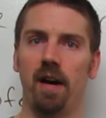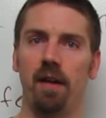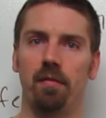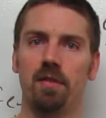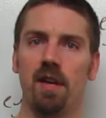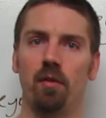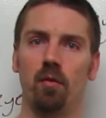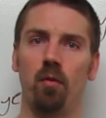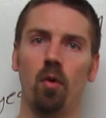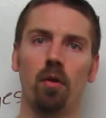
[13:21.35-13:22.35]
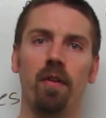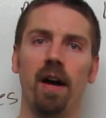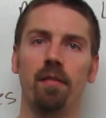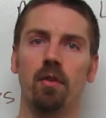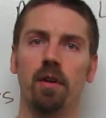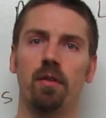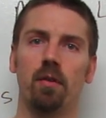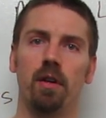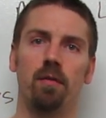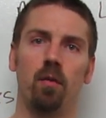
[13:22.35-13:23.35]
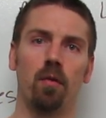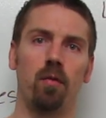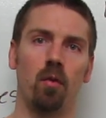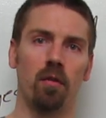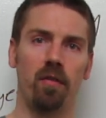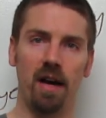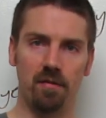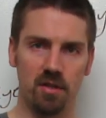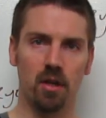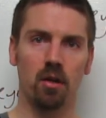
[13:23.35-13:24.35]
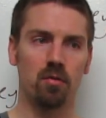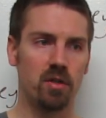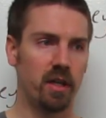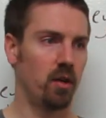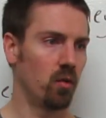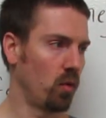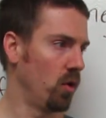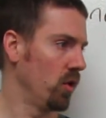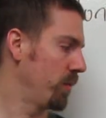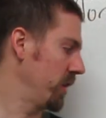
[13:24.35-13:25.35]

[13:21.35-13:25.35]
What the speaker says: 574-533-4450 to get enrolled,